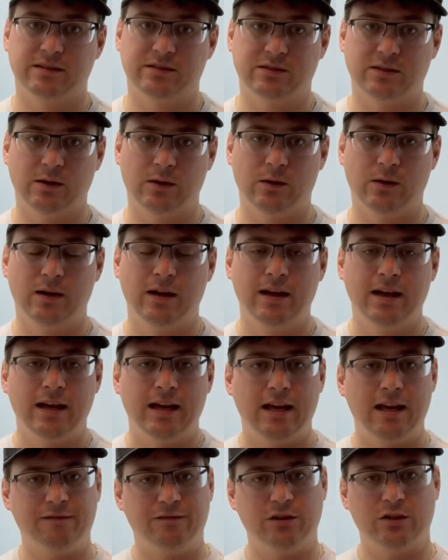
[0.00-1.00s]
So
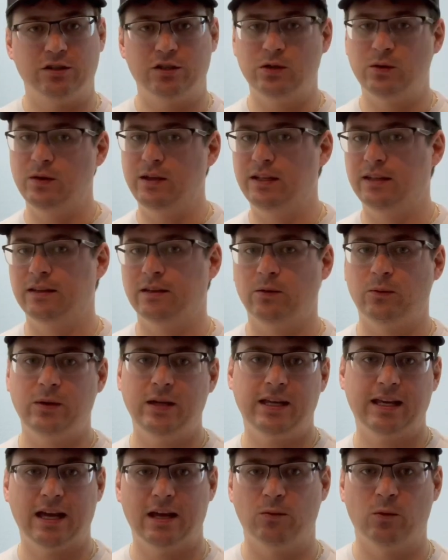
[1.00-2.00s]
if you're doing the
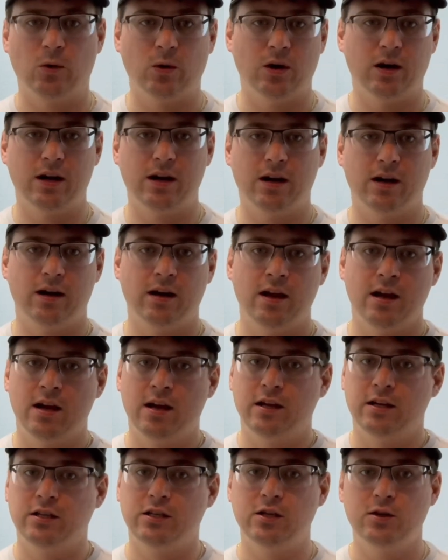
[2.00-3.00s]
weekend warrior,
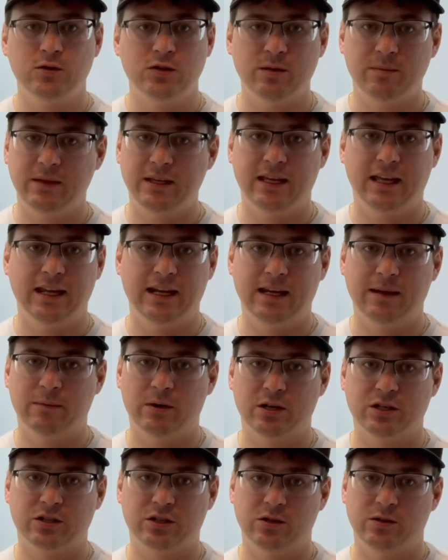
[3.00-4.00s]
you should be getting
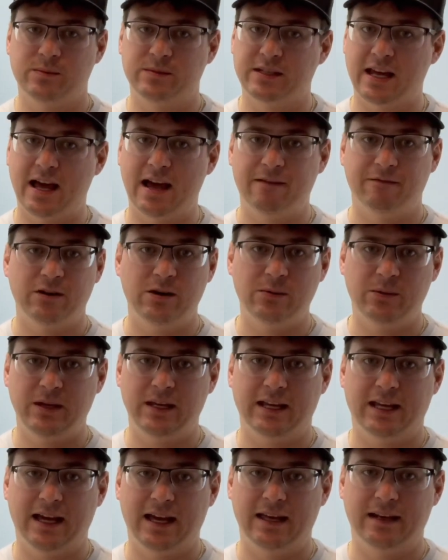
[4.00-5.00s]
mushrooms every
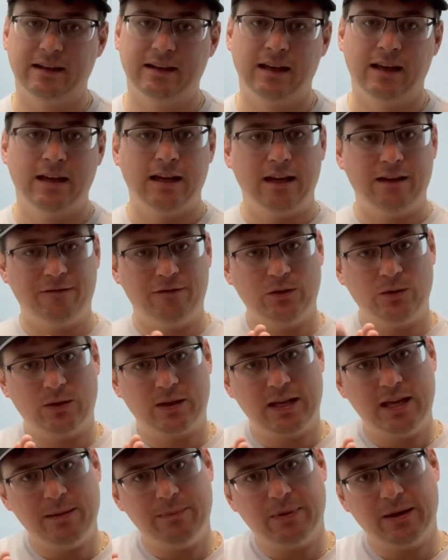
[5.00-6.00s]
weekend if you
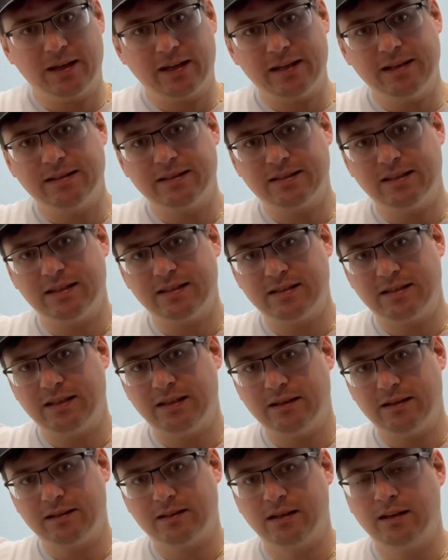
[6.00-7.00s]
keep it
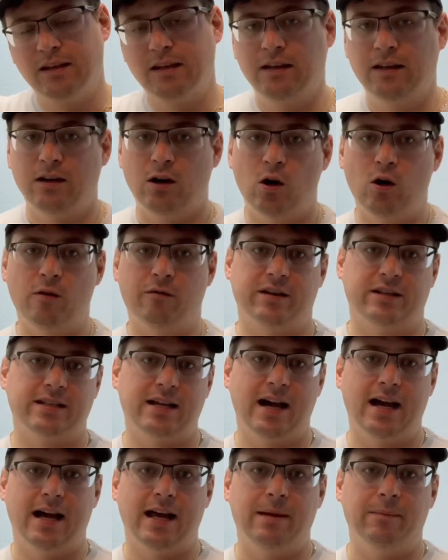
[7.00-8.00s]
consistent over
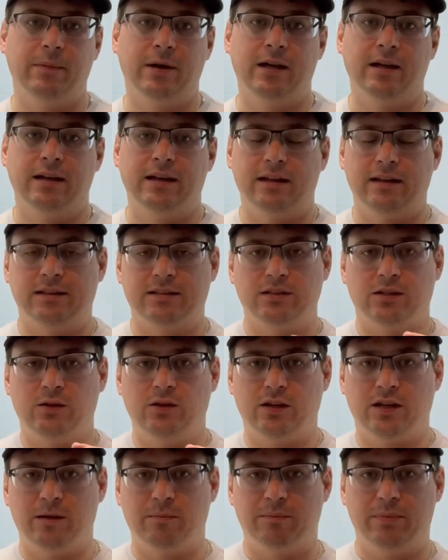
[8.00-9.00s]
time. So
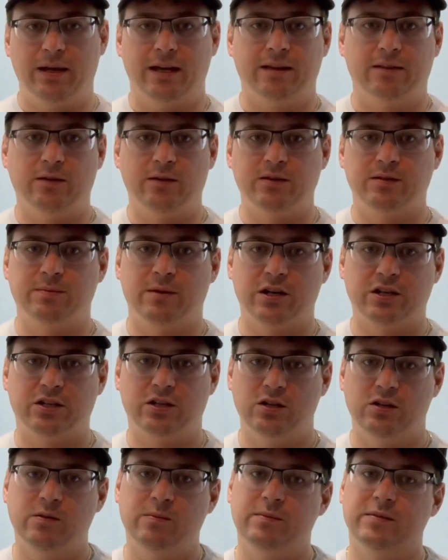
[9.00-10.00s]
you can pick those
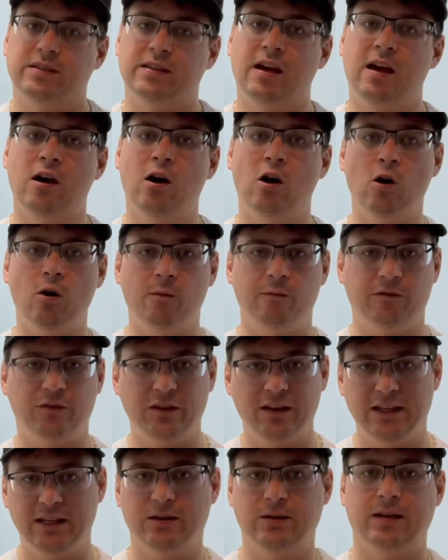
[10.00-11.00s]
mushrooms,
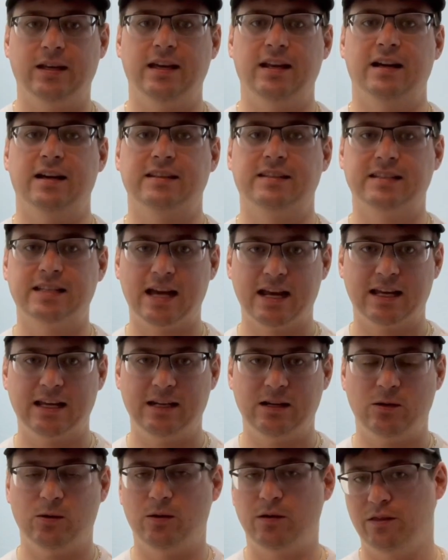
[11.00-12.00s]
hopefully you'll get a
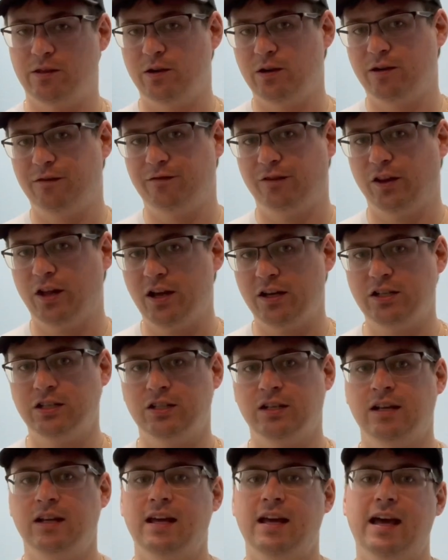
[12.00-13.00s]
second or third
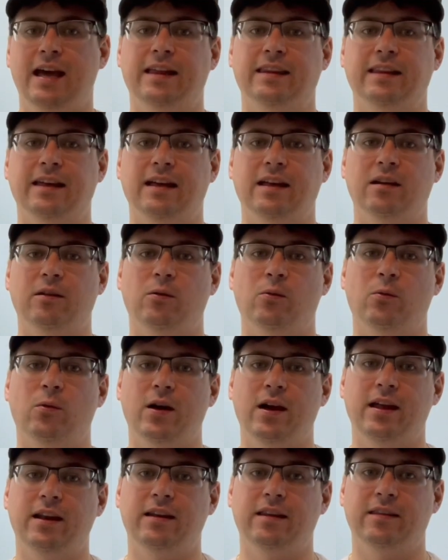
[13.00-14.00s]
flush, and then
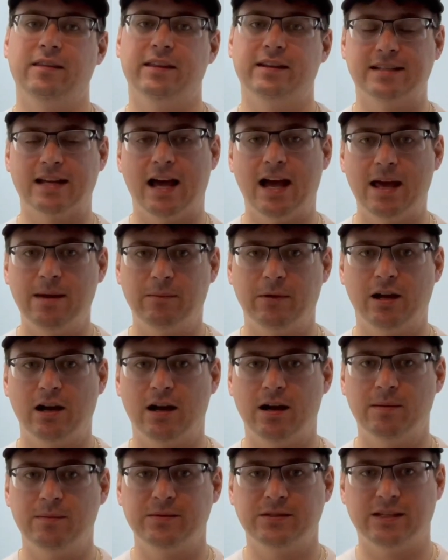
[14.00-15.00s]
when the time
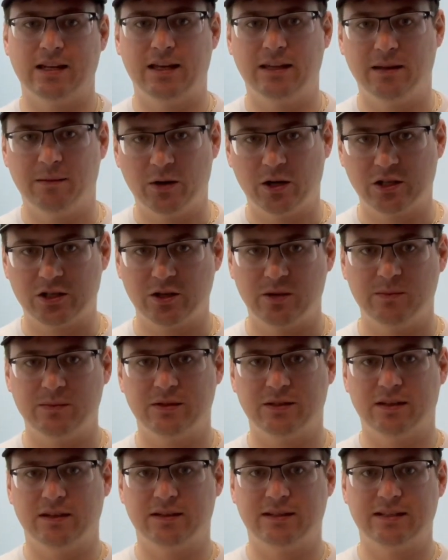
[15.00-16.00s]
comes and the
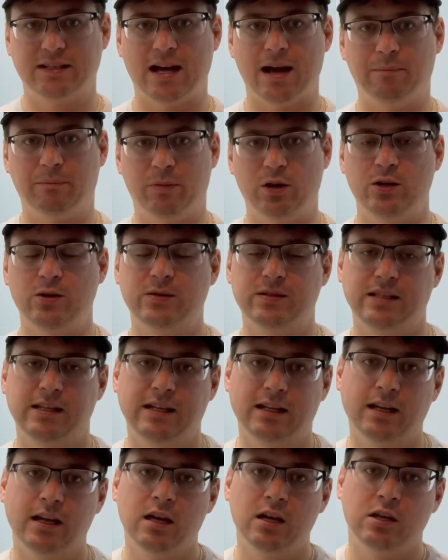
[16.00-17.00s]
mushrooms stop
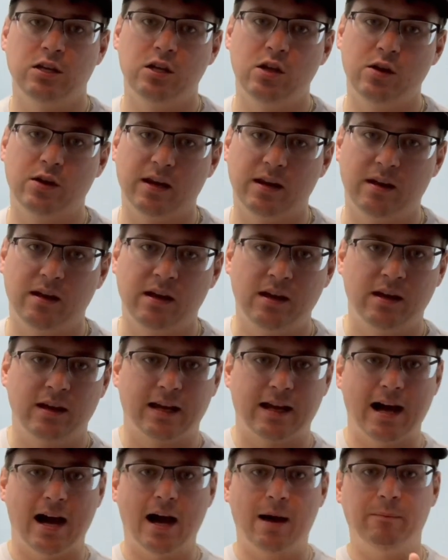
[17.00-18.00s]
producing, you can
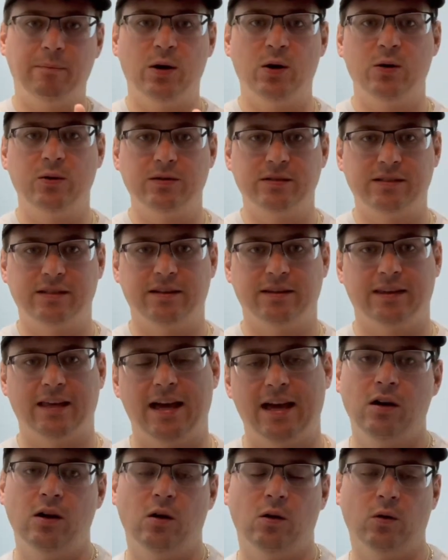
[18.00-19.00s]
compost
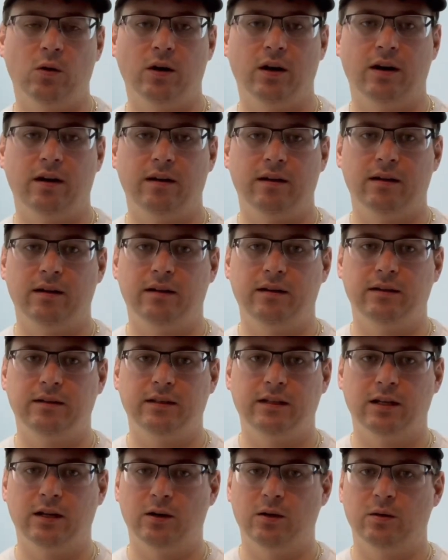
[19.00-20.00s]
that or
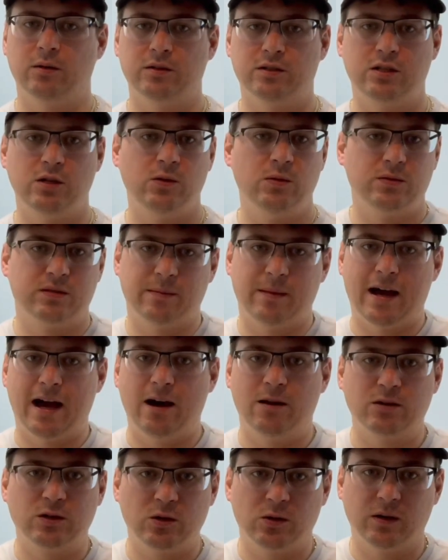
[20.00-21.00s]
you know, do some
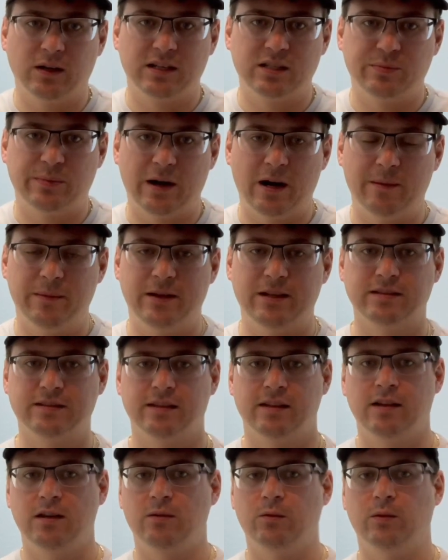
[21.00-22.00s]
outdoor experiments
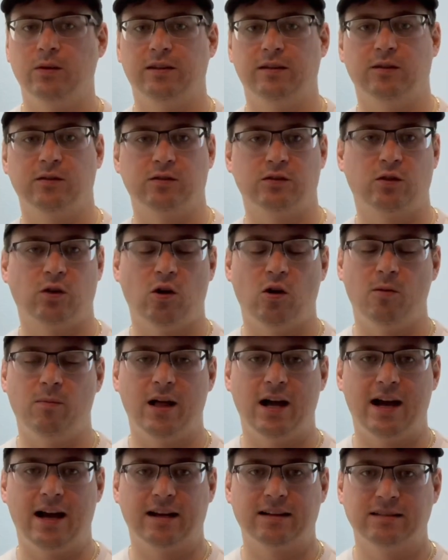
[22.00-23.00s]
with those grow
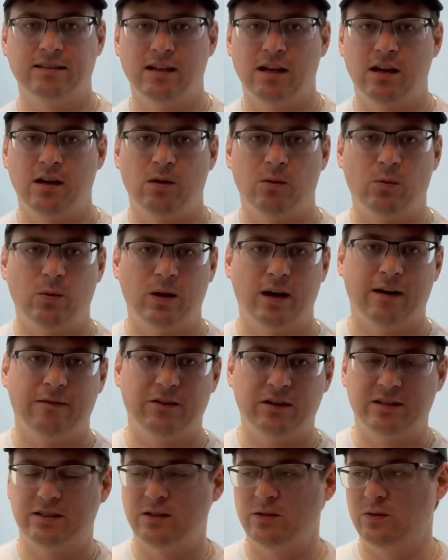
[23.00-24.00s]
blocks,
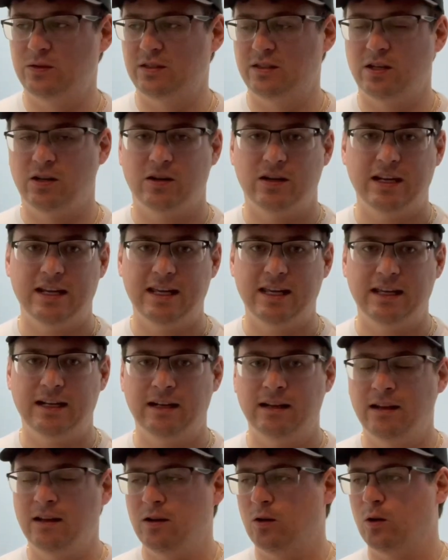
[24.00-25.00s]
whatever suits your need
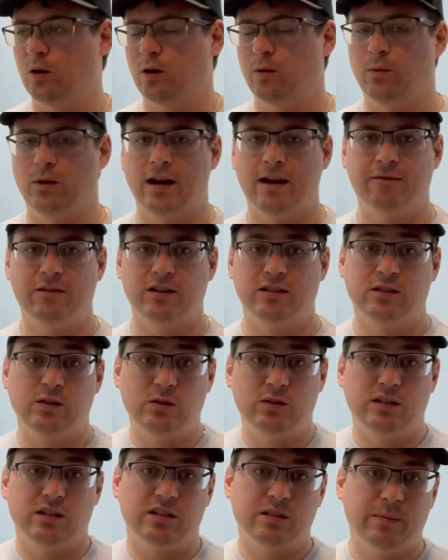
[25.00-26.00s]
or whatever
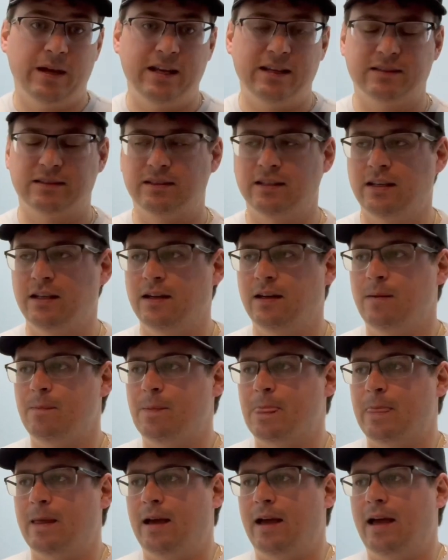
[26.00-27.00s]
suits your space
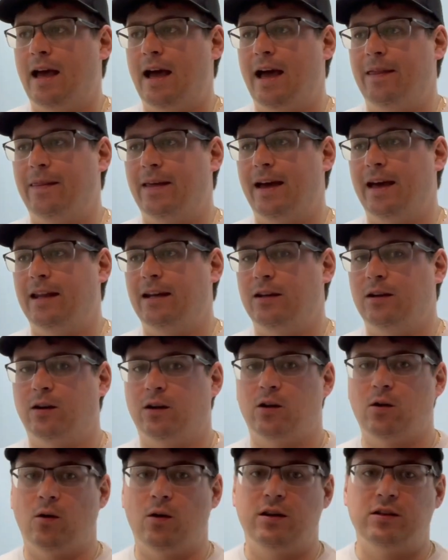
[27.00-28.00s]
and then you're
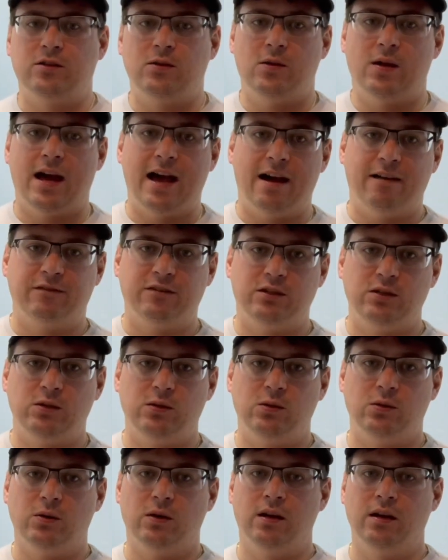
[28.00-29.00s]
going to have
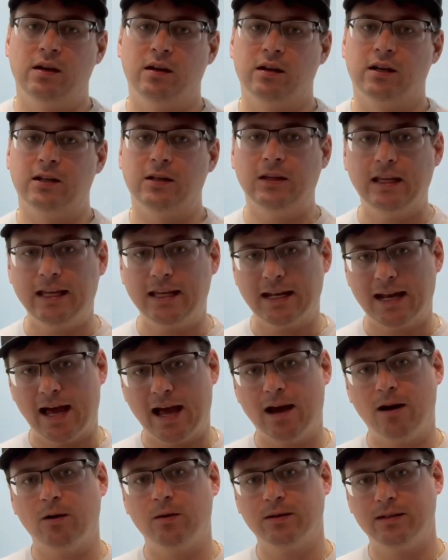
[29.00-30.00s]
to clean
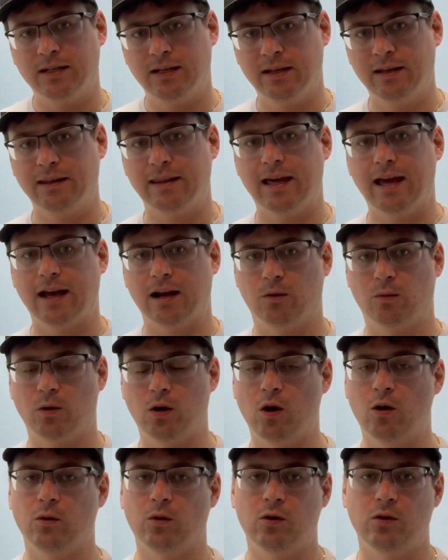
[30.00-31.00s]
out that
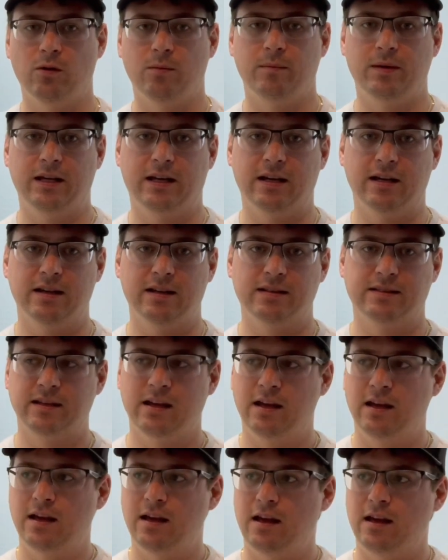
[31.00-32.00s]
grow room because
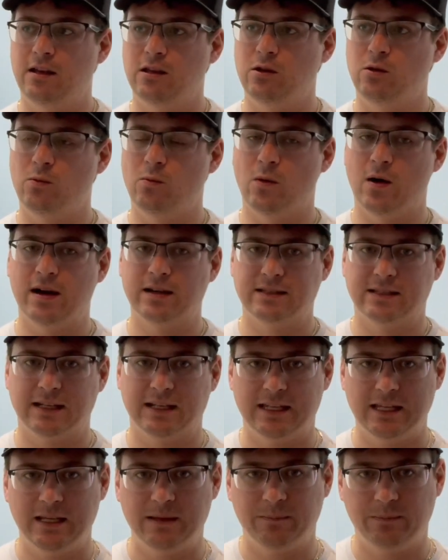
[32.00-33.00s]
you want to
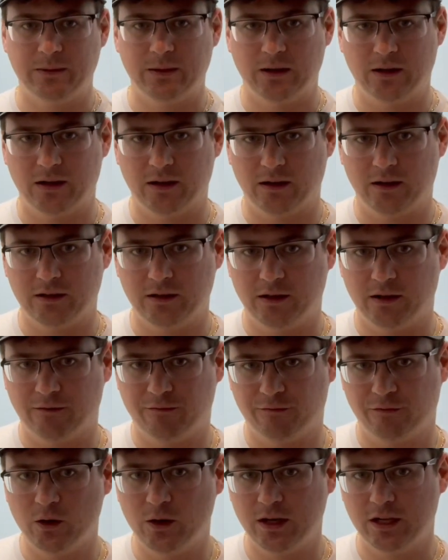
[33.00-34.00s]
keep your, your
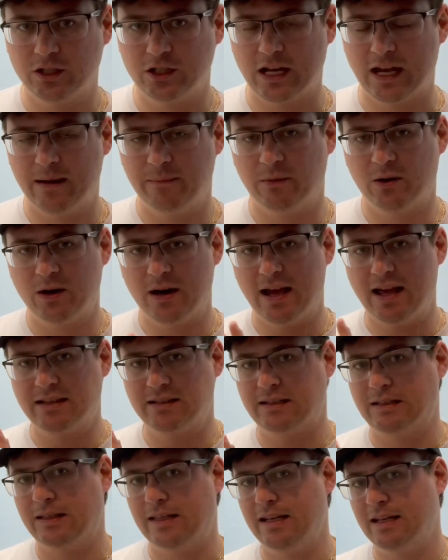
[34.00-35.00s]
fruiting chamber as
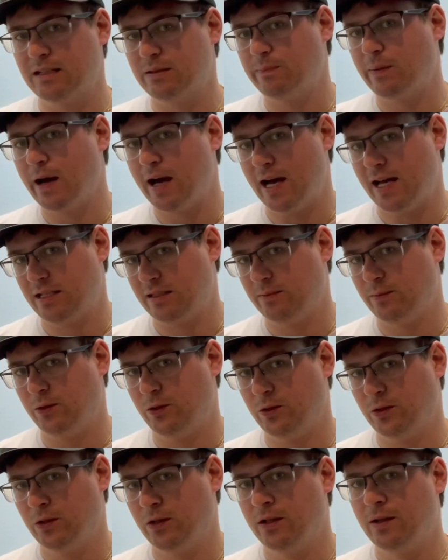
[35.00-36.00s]
clean as
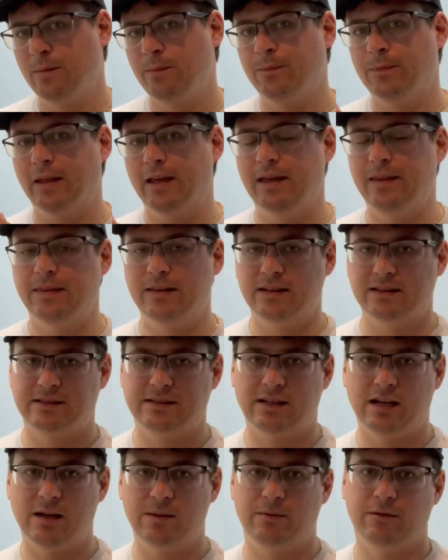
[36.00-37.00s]
possible in this
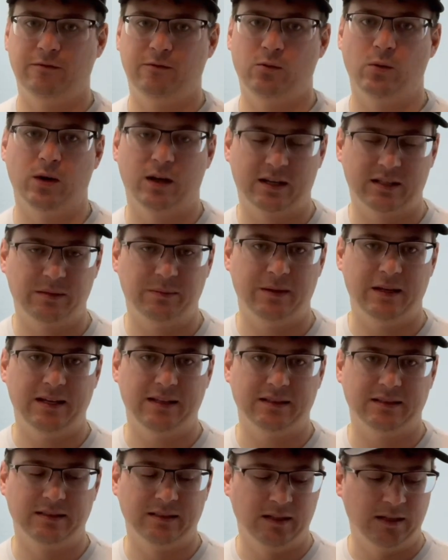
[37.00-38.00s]
type of
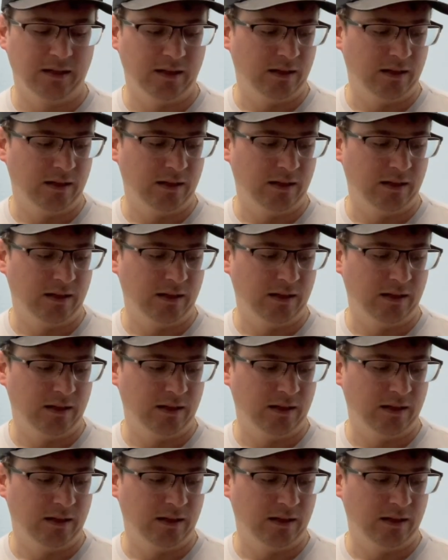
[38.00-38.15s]
workspace.